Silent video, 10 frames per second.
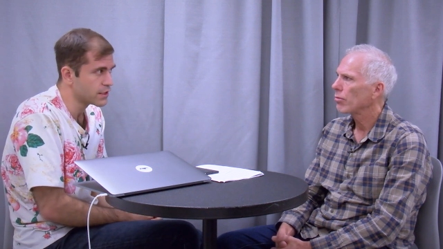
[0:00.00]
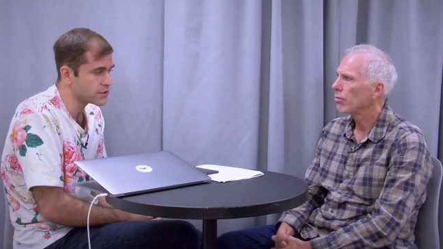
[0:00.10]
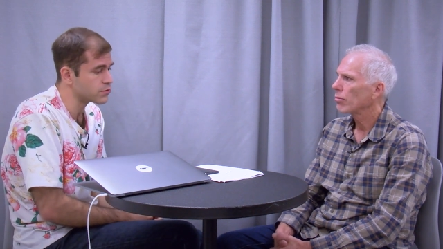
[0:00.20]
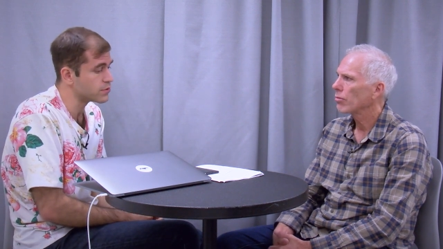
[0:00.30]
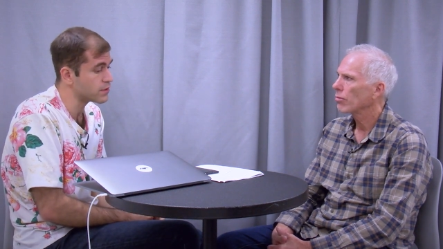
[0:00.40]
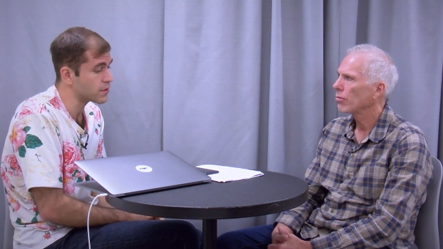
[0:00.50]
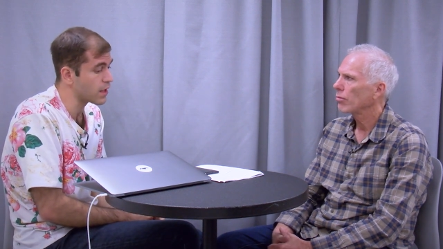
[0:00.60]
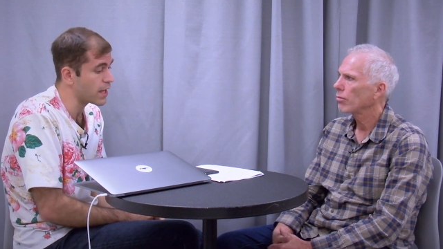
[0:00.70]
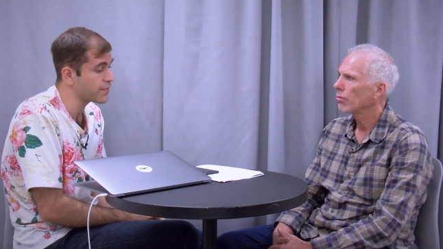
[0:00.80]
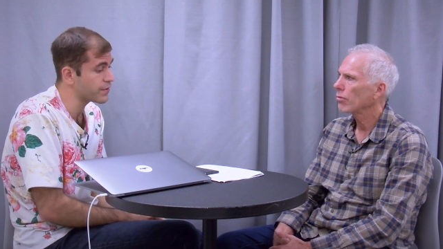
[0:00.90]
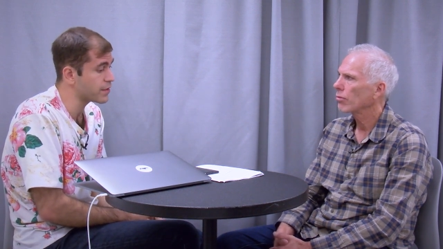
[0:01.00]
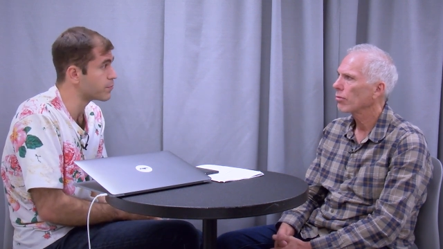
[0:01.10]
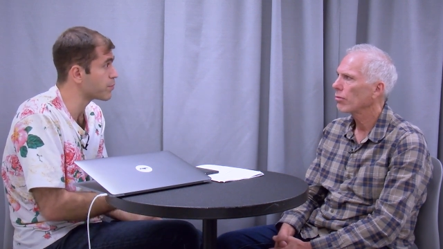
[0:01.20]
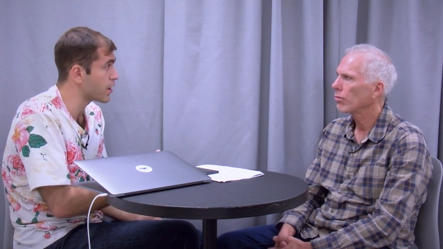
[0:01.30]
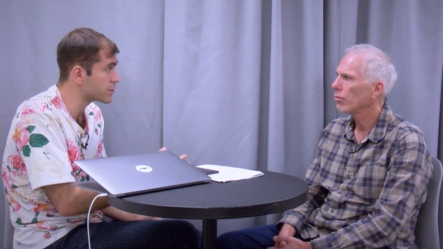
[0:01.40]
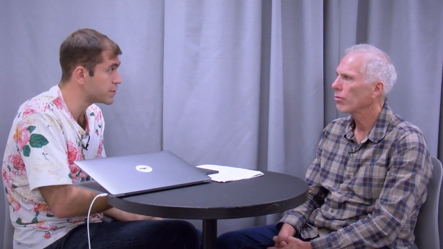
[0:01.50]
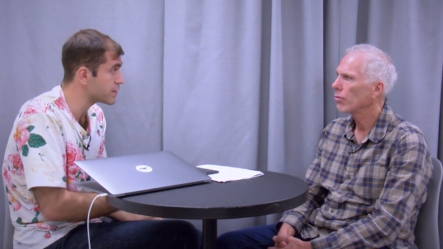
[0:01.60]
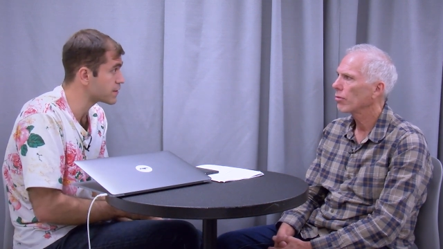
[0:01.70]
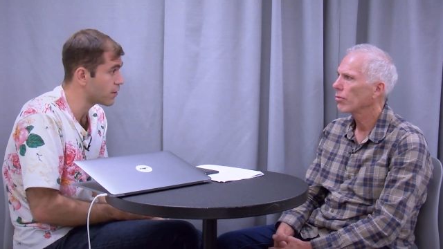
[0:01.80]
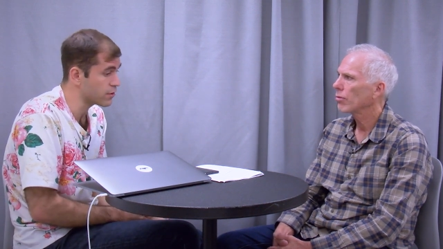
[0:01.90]
Speaker 1: So a lot of it,
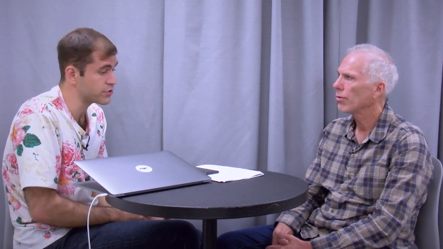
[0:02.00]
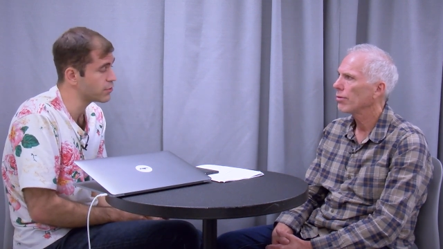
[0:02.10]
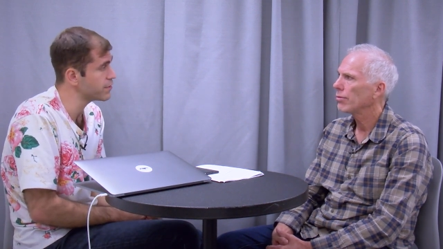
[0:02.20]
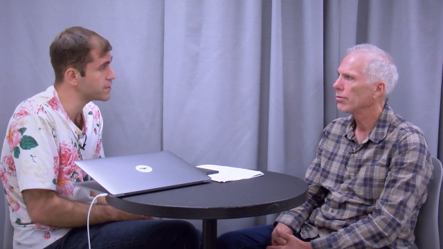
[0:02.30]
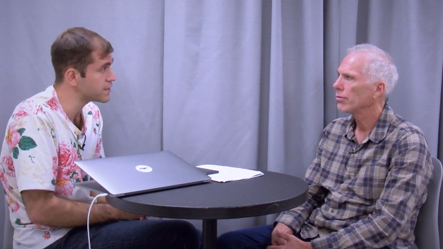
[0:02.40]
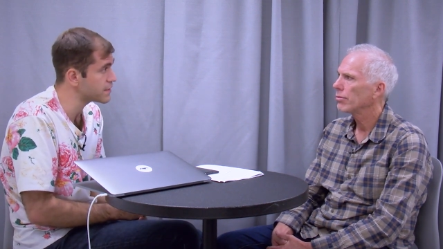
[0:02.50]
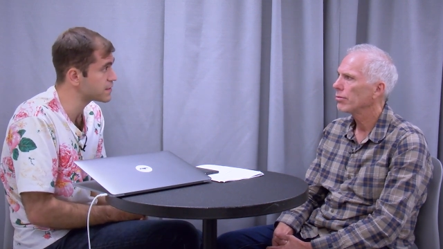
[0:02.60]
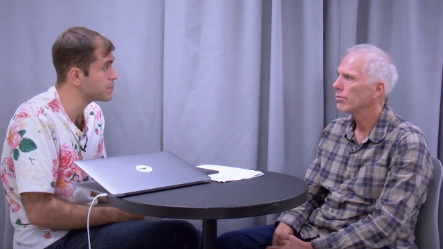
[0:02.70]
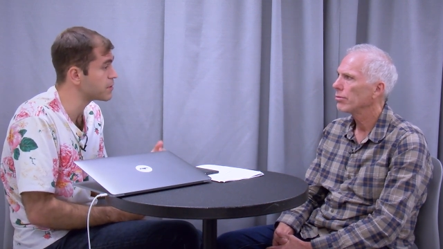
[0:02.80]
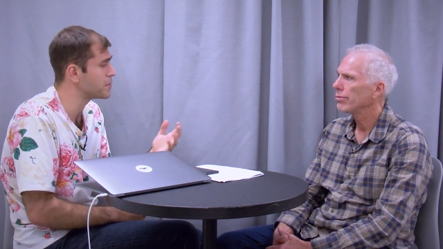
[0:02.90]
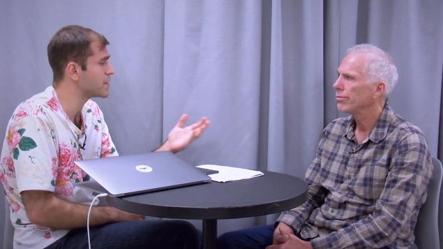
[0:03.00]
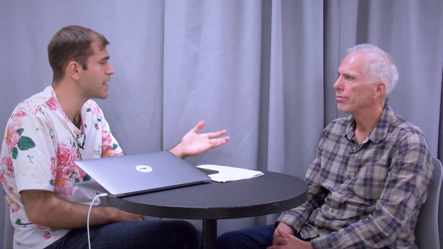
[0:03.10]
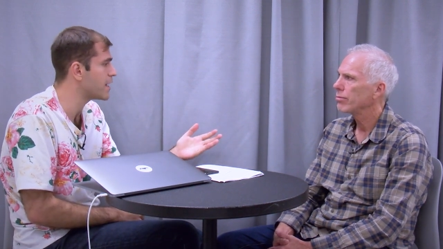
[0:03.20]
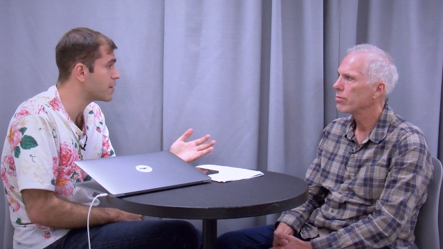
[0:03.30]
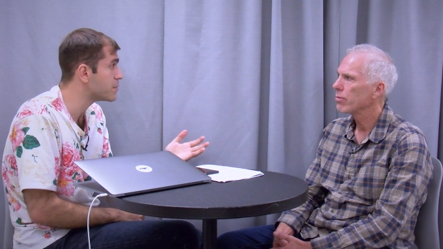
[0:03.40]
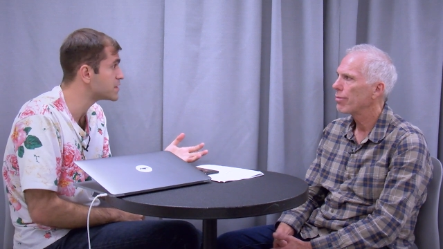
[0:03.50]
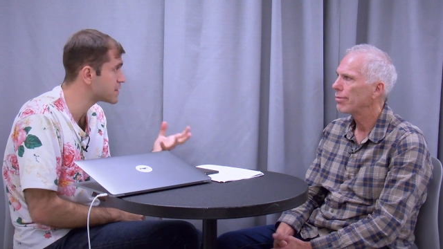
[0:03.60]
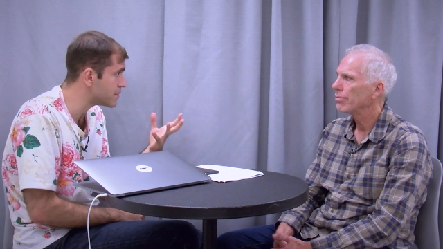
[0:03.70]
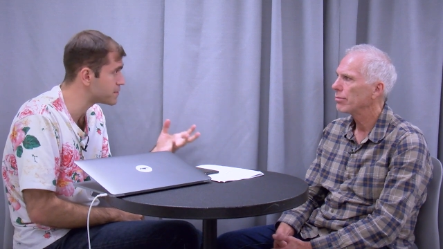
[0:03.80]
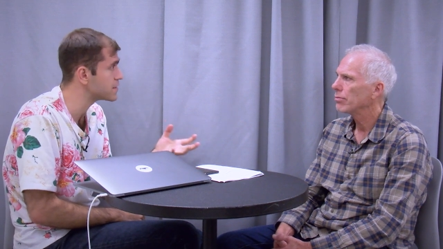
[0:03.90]
blockchain technology, all these things keep coming.
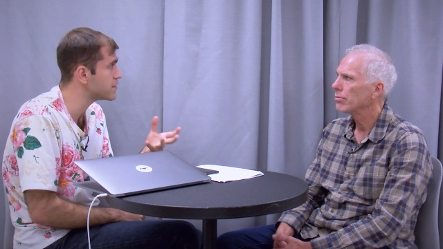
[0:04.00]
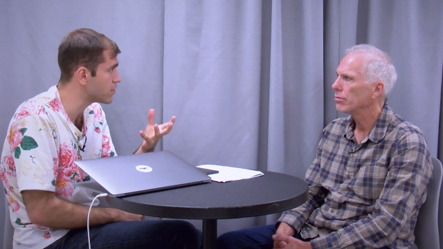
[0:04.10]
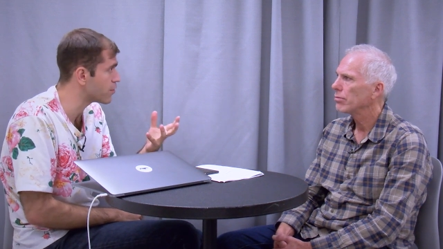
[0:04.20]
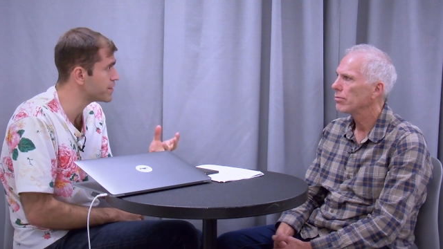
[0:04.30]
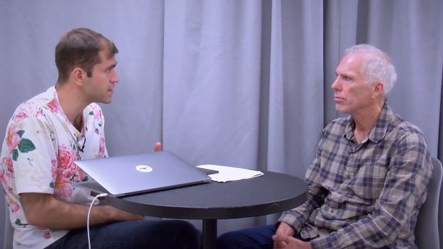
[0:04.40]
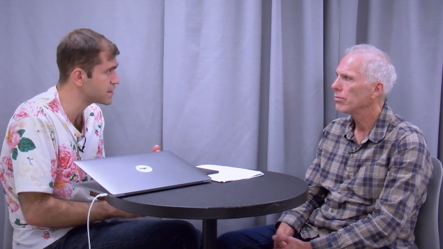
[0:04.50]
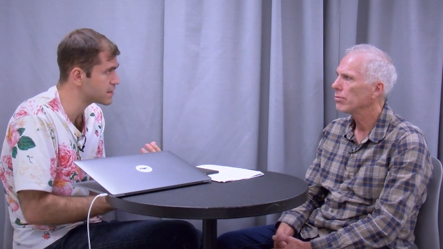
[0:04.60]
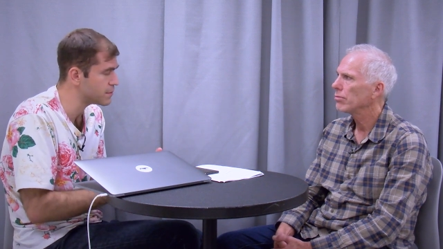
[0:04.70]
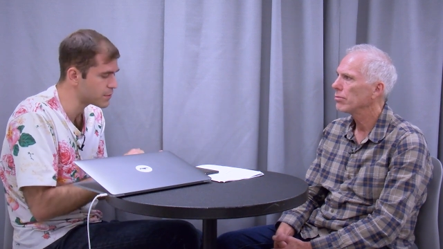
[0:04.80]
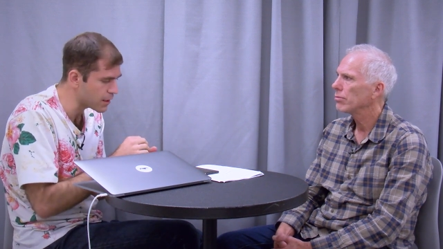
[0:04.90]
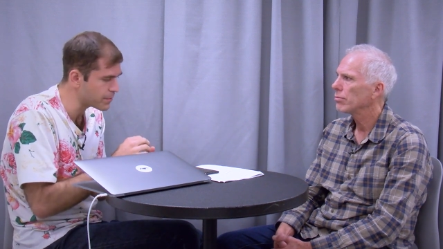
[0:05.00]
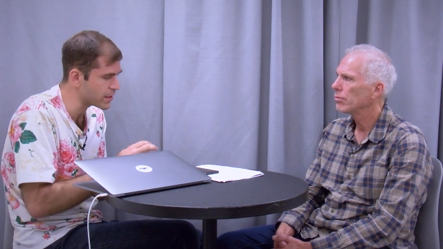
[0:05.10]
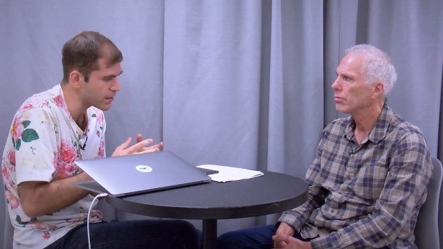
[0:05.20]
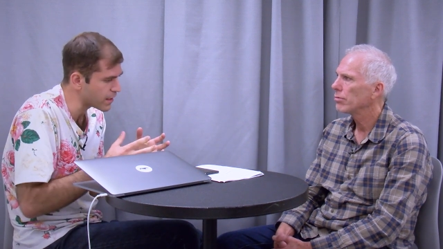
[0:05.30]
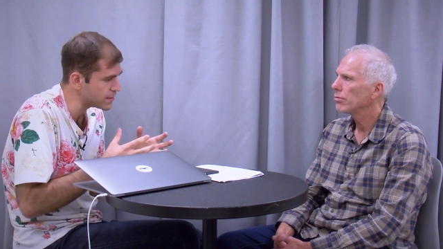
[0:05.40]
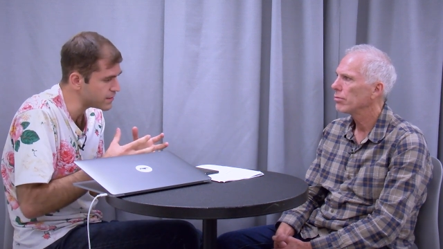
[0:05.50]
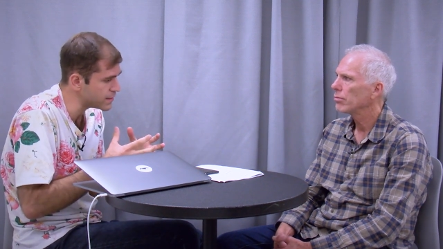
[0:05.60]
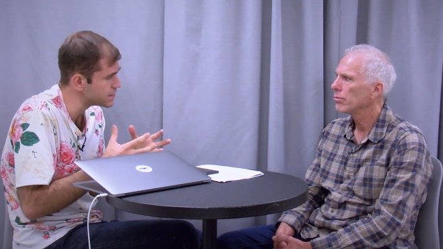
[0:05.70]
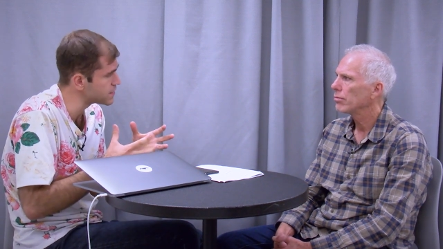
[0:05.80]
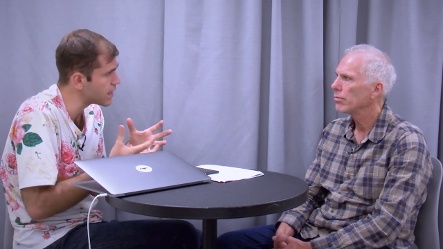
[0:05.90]
Cannabis keeps, you know, all these things keep coming, and the
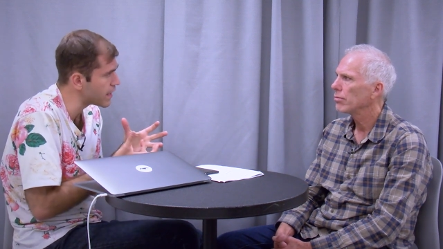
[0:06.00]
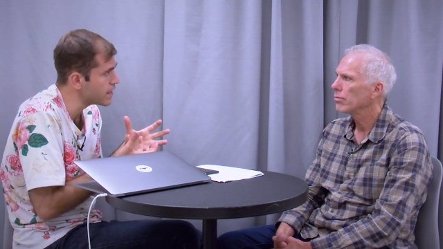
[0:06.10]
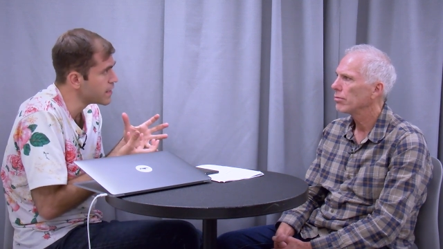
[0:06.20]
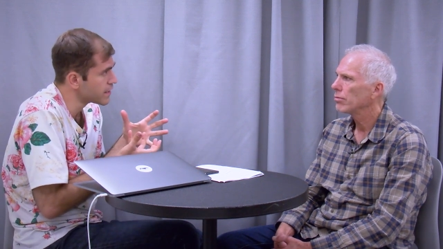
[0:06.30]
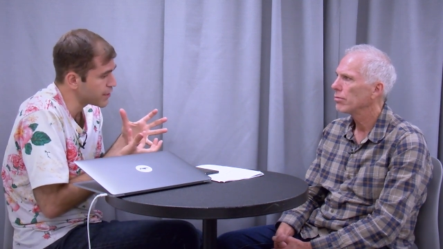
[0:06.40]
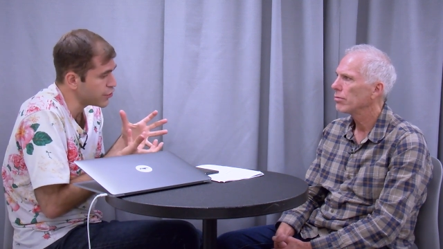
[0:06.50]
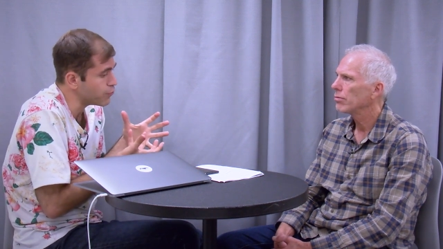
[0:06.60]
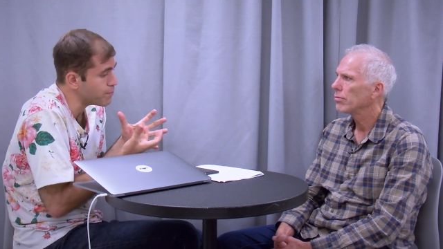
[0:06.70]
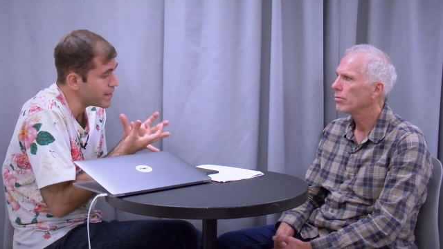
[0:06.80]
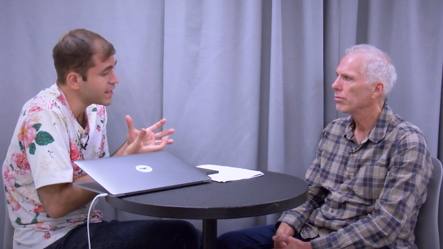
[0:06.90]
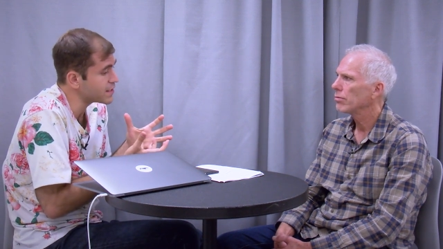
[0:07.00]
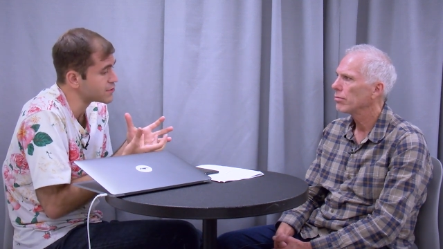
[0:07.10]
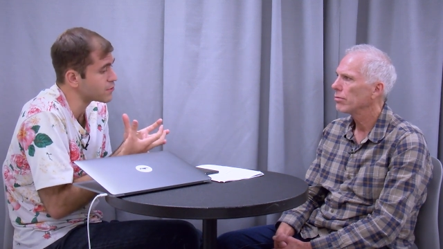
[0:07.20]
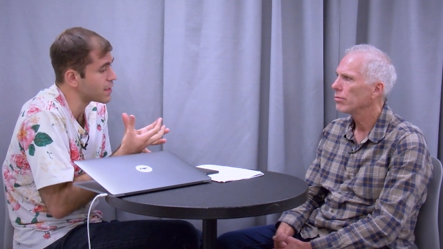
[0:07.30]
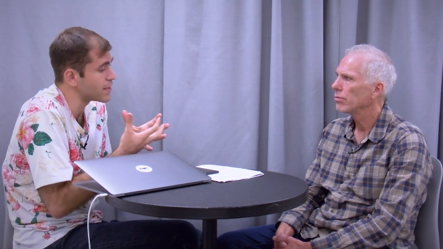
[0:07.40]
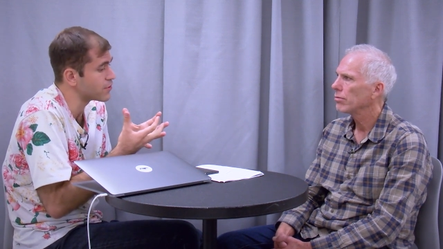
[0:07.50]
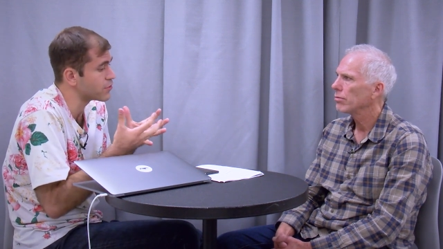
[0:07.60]
idea is that can you make it so that